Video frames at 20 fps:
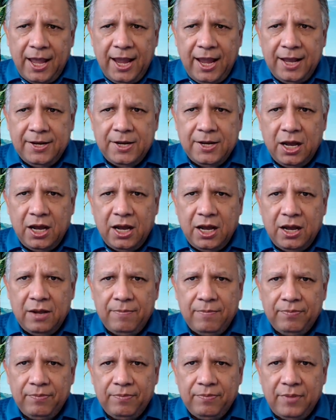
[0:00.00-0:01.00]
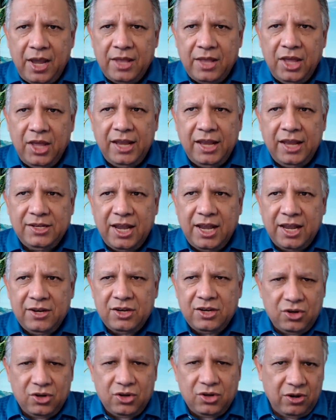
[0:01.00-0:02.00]
And uh, And they
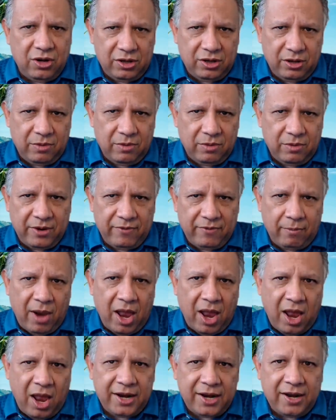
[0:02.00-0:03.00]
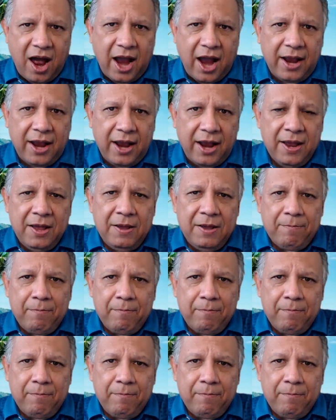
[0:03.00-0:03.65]
tend to turn a little bit of a blind eye.